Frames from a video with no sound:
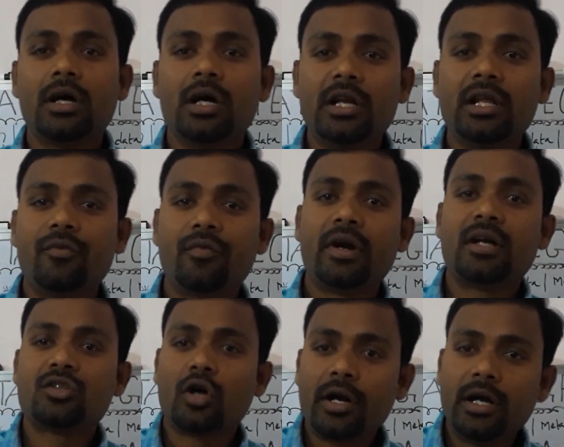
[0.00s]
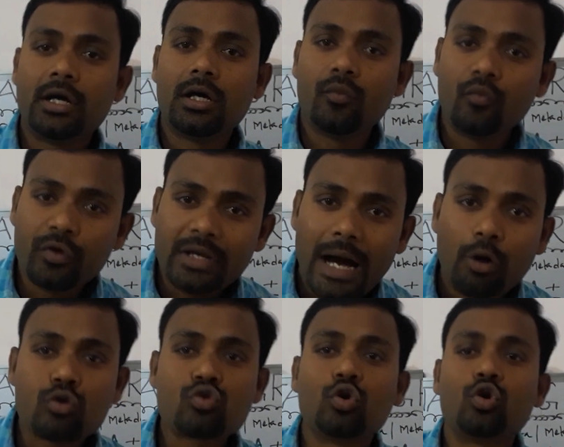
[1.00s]
any reference audit we have
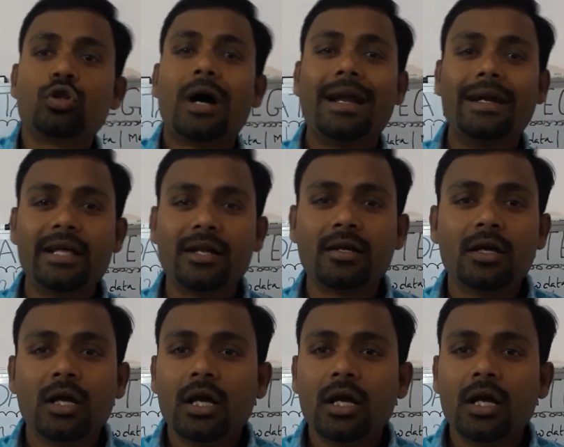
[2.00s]
to show to the auditor.